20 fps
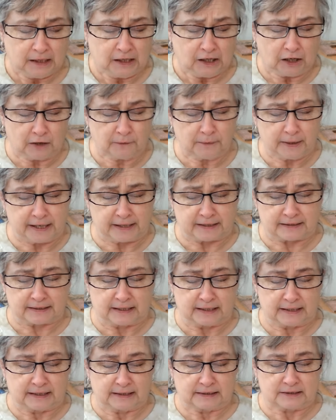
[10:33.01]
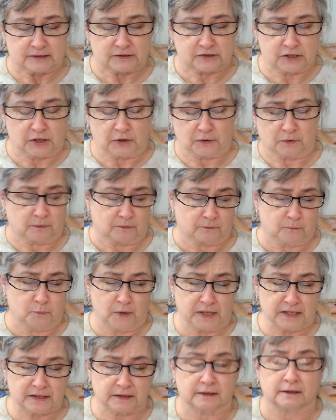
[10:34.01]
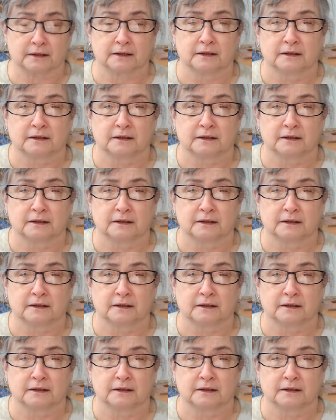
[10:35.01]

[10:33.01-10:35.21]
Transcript: All right, so with,